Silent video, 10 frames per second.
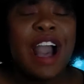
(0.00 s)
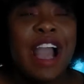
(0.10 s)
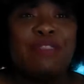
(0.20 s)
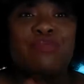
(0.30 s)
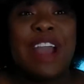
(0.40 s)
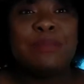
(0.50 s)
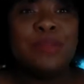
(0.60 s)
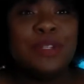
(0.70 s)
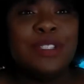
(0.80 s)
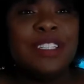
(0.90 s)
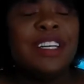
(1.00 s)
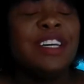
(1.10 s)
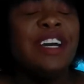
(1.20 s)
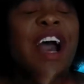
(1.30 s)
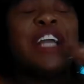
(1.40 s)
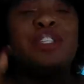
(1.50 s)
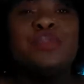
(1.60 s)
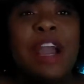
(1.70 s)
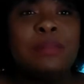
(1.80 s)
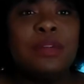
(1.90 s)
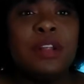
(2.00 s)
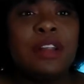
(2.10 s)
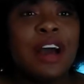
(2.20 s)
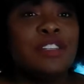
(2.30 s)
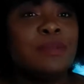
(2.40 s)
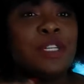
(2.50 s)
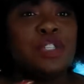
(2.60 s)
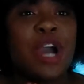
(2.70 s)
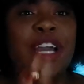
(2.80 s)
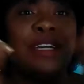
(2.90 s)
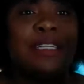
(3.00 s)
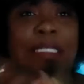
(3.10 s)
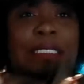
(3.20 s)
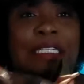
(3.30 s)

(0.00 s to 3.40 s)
I do ramble a lot, so I'm going to try to